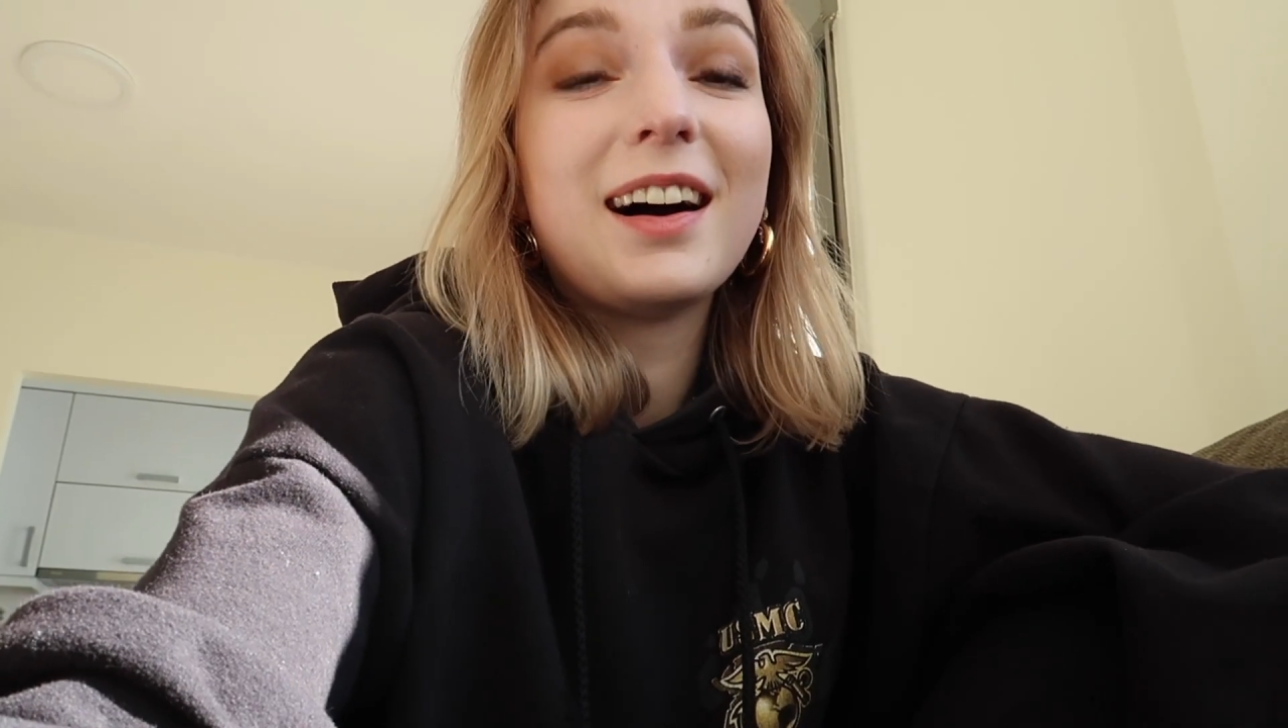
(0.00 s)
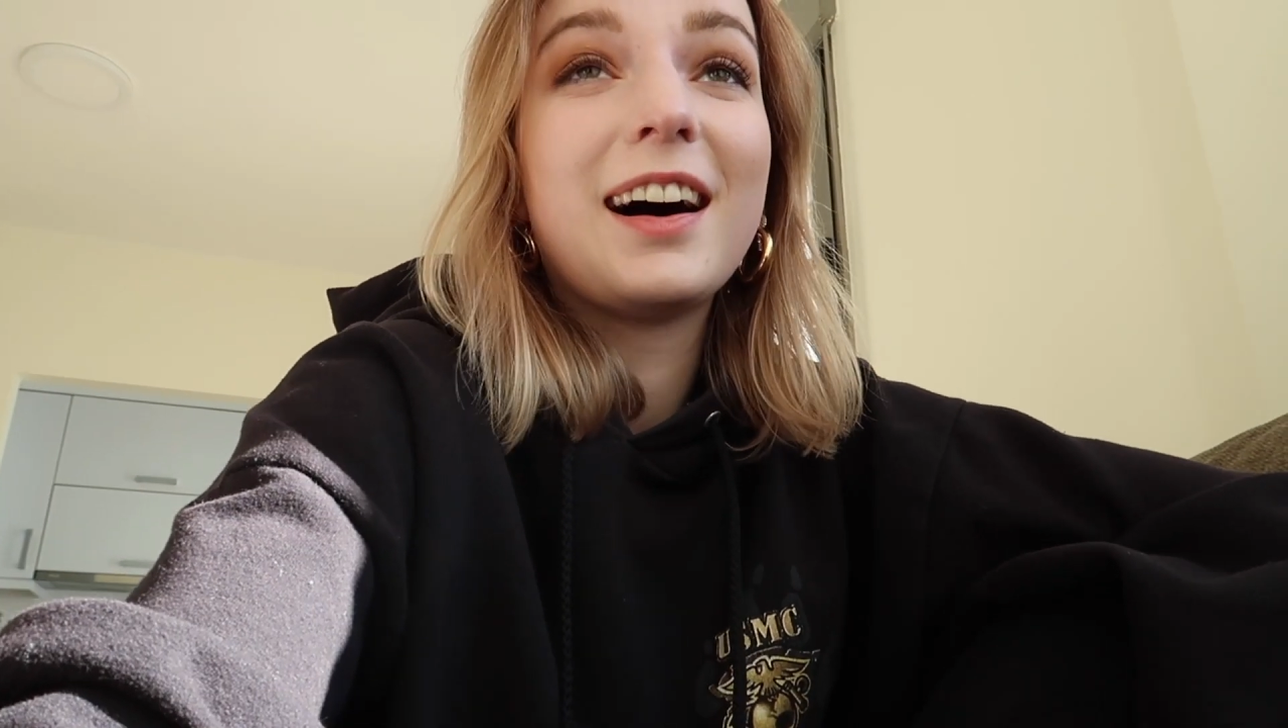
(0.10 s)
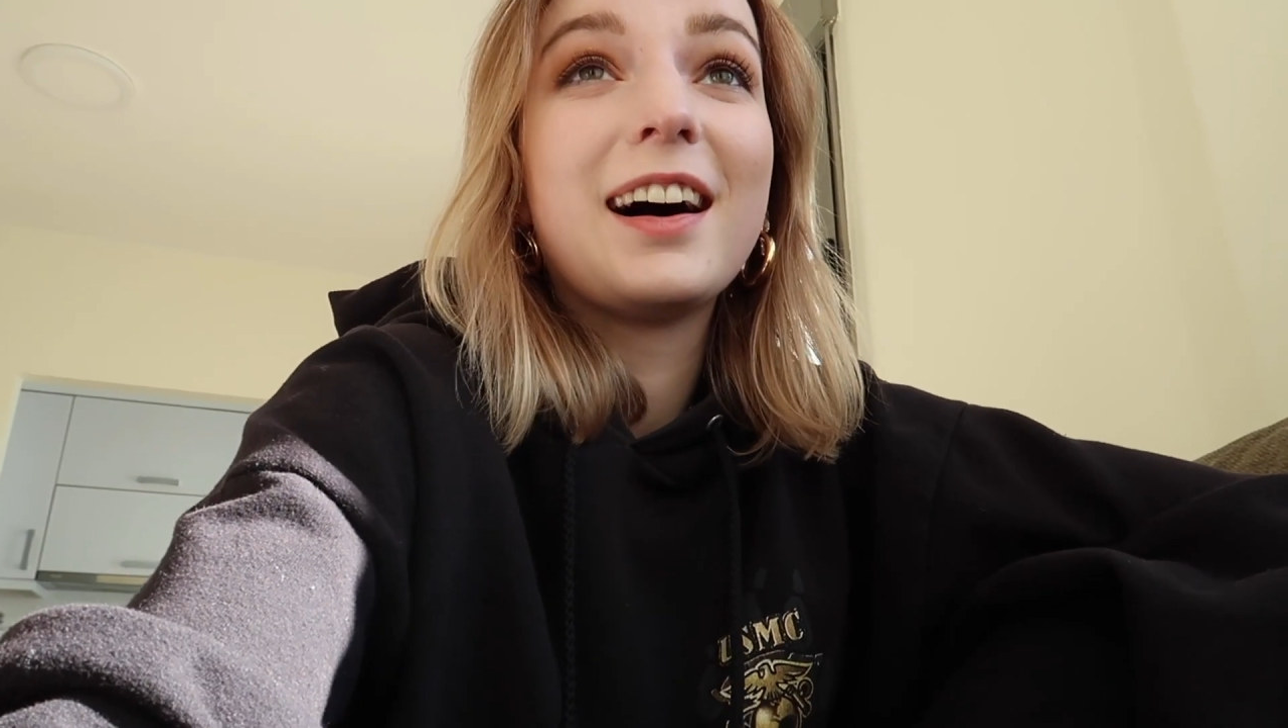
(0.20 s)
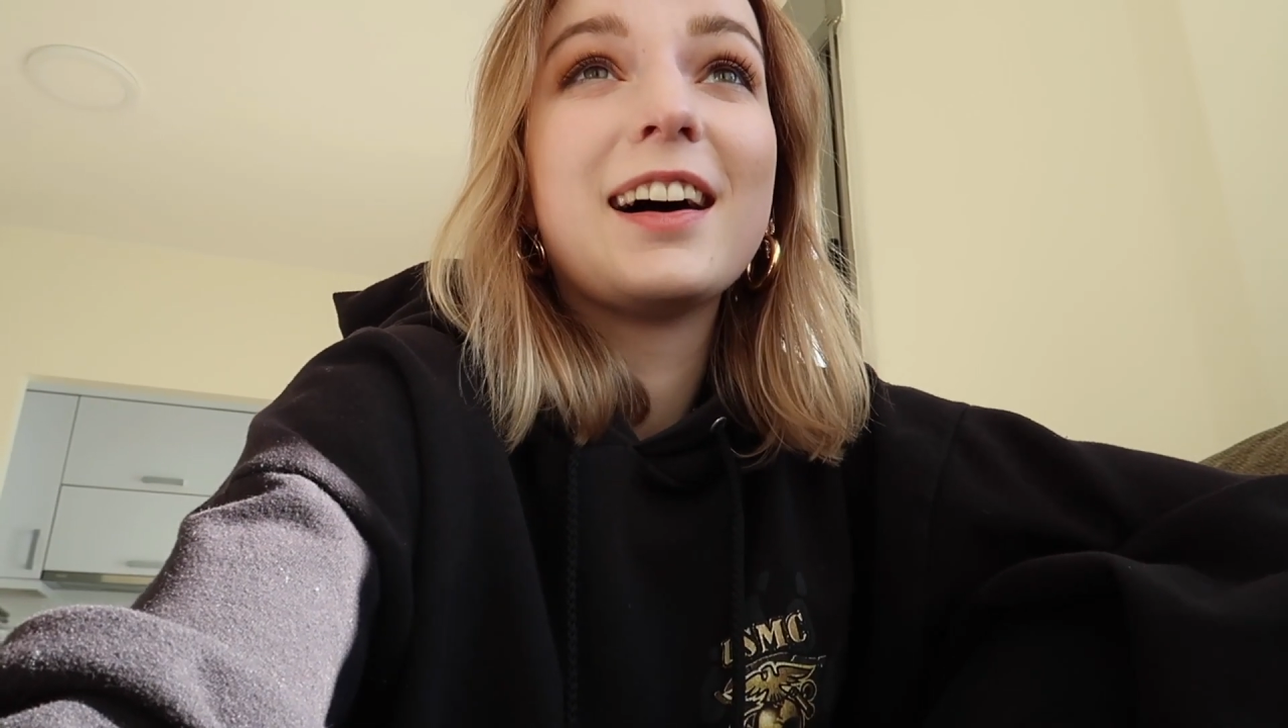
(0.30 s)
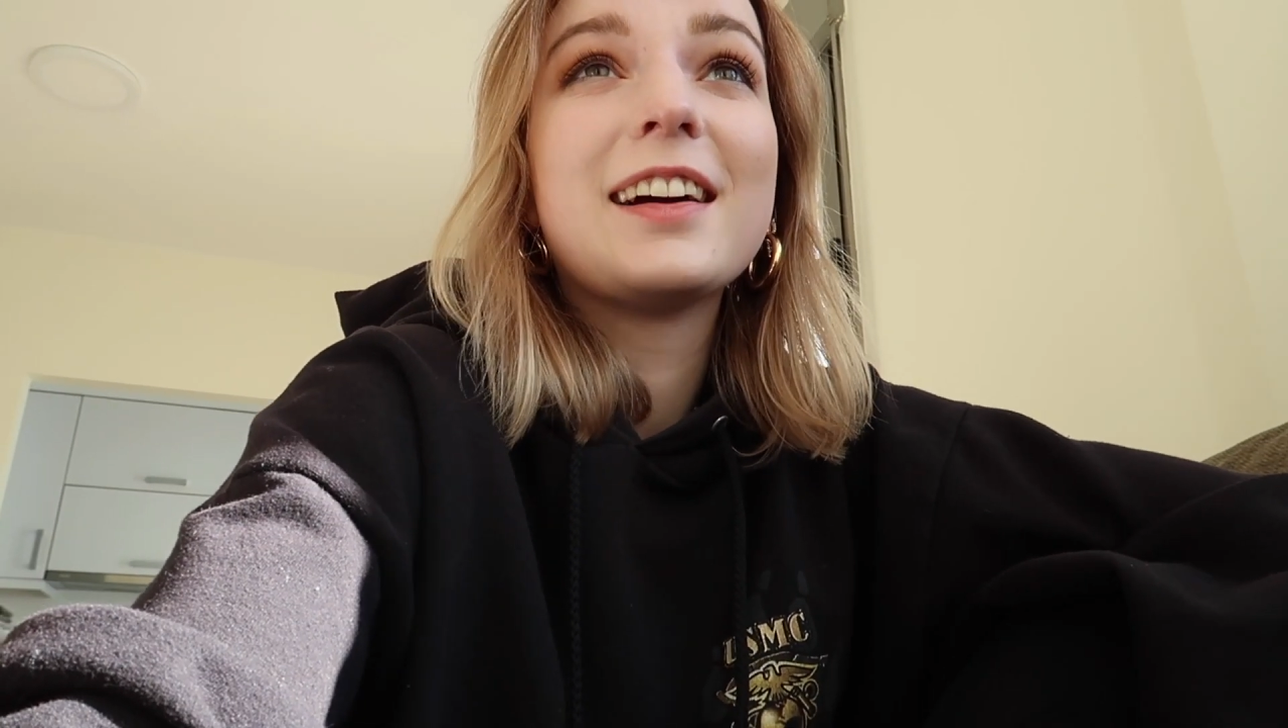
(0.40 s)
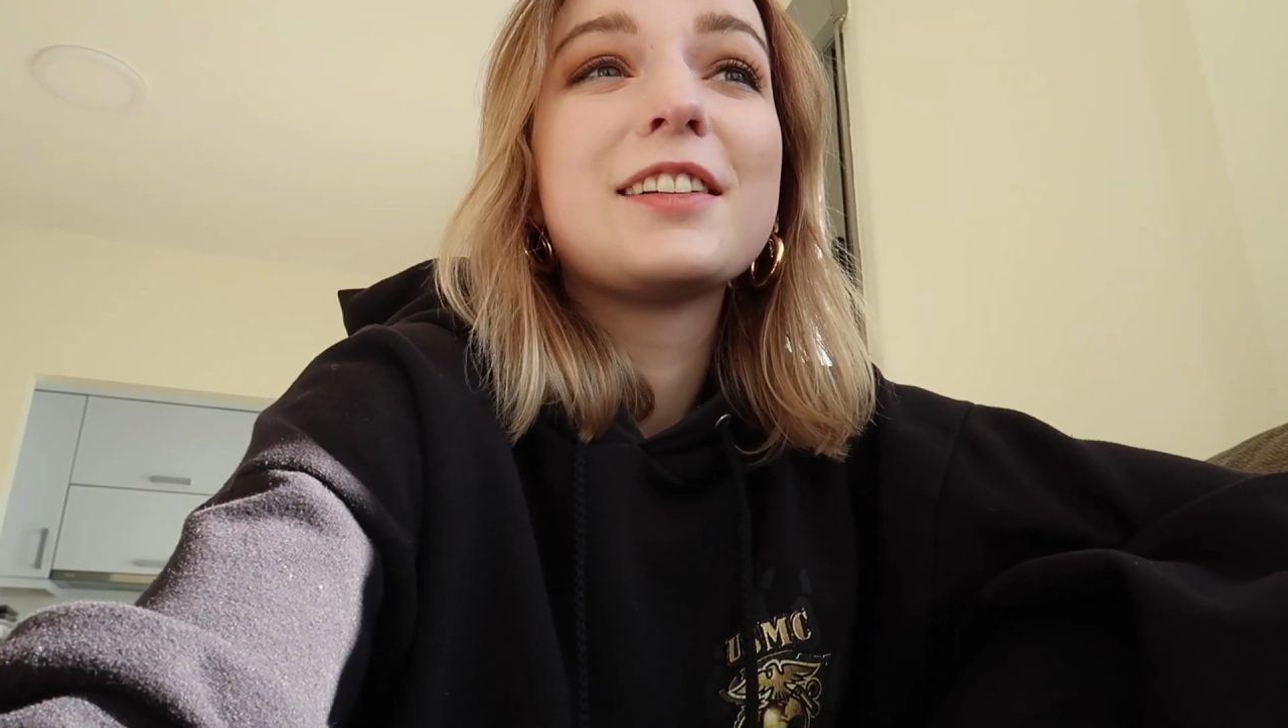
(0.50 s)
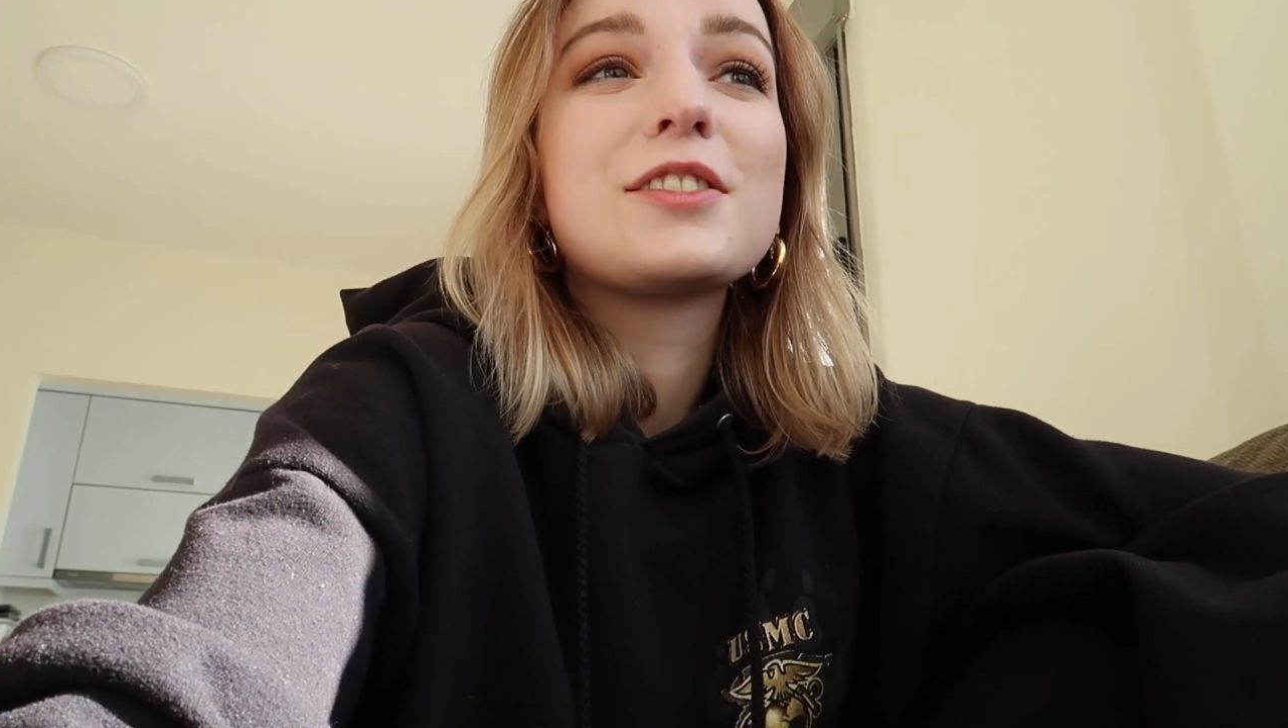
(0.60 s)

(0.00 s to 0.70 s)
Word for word: i